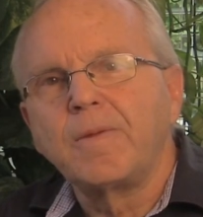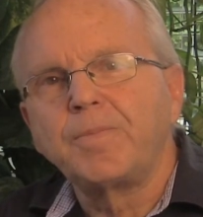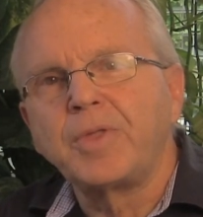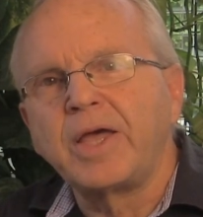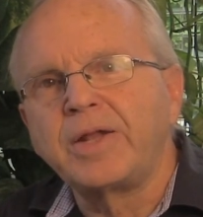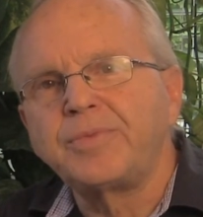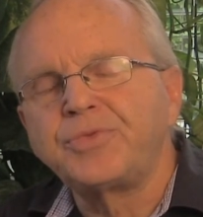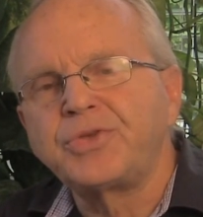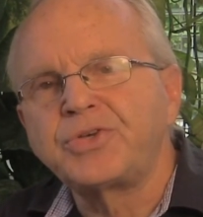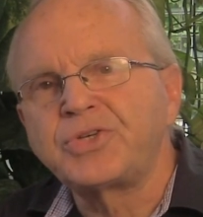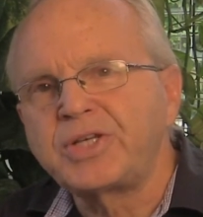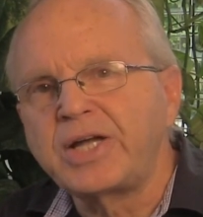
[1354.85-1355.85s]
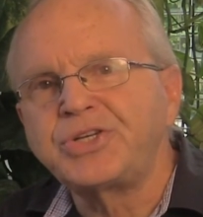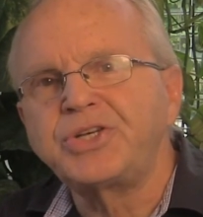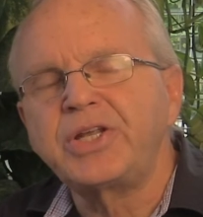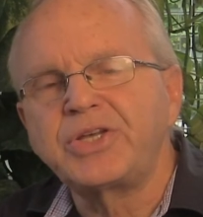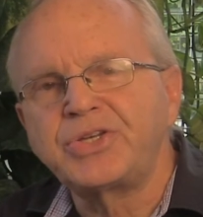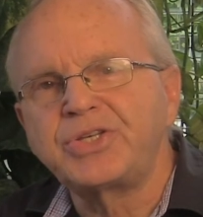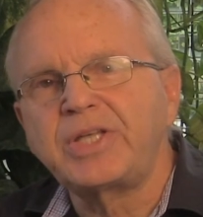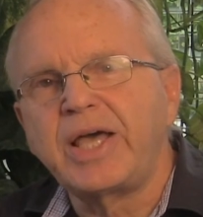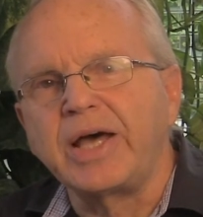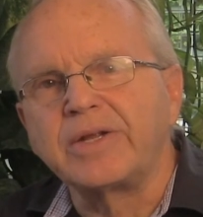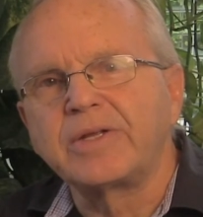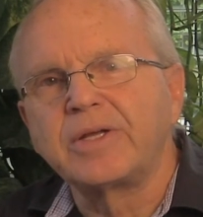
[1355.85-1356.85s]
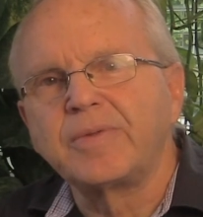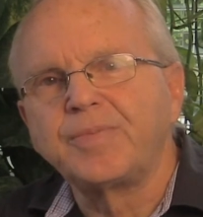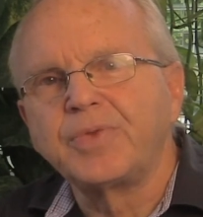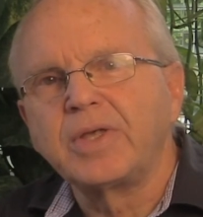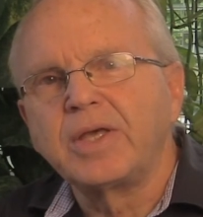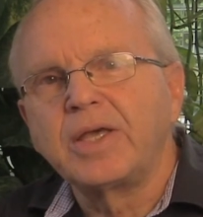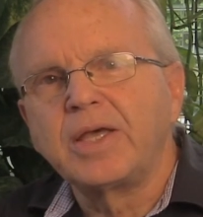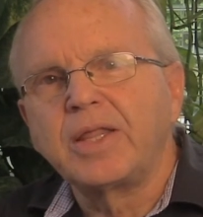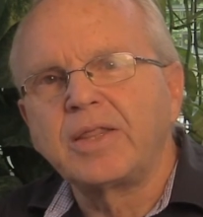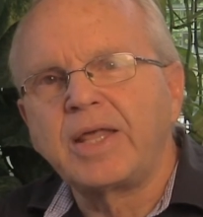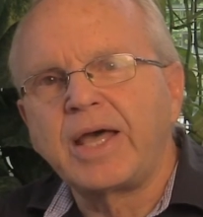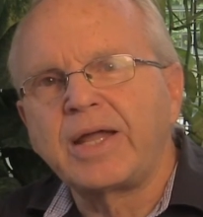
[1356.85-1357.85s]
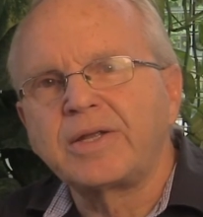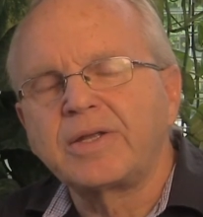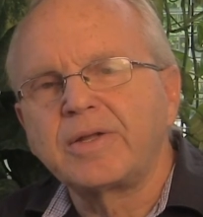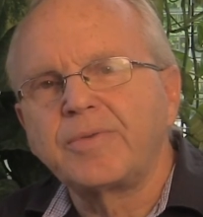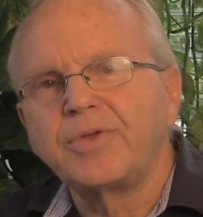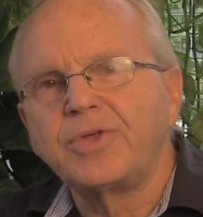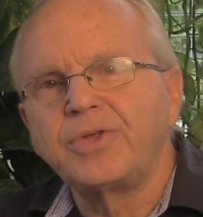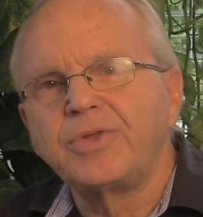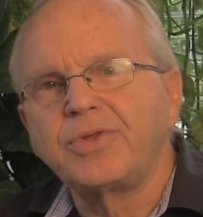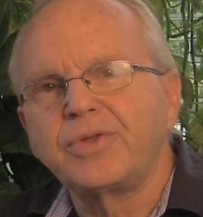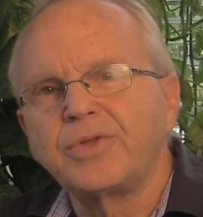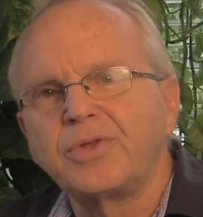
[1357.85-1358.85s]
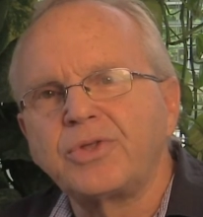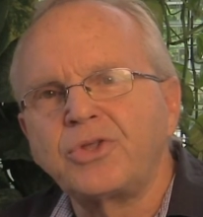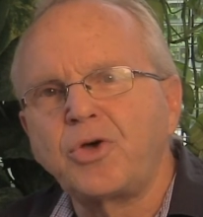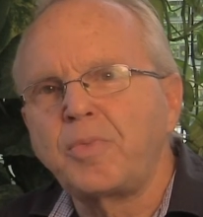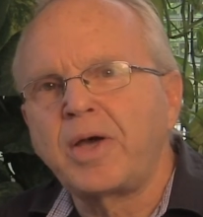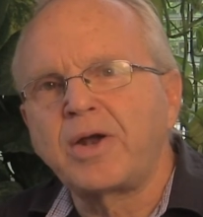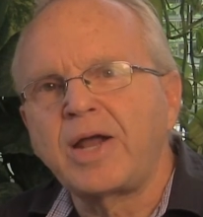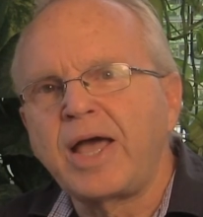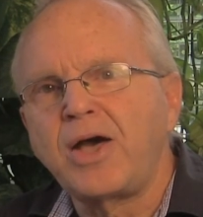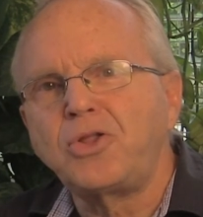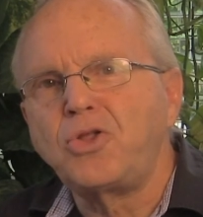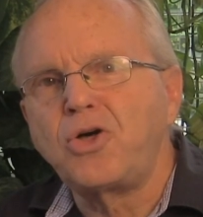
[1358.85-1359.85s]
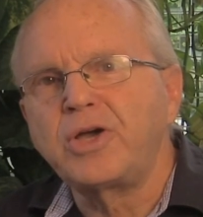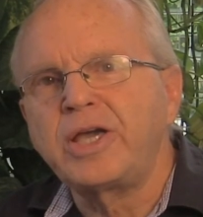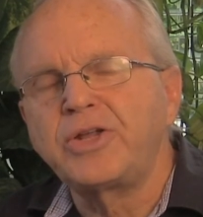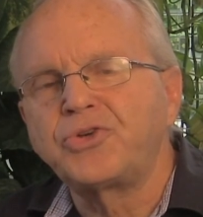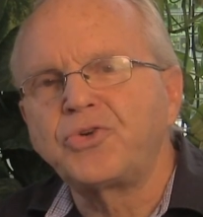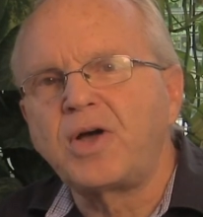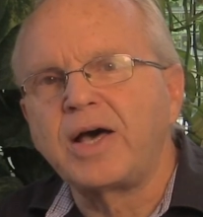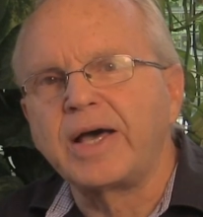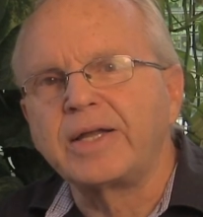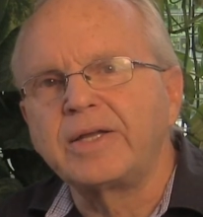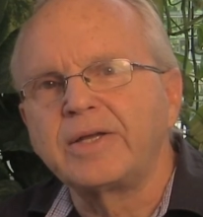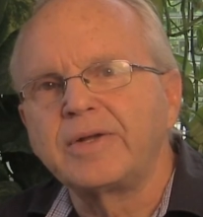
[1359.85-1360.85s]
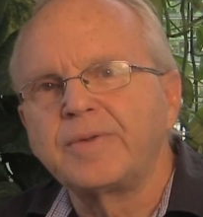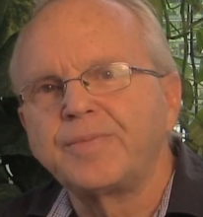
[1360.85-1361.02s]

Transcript: And to such an extent that no matter how long he tried,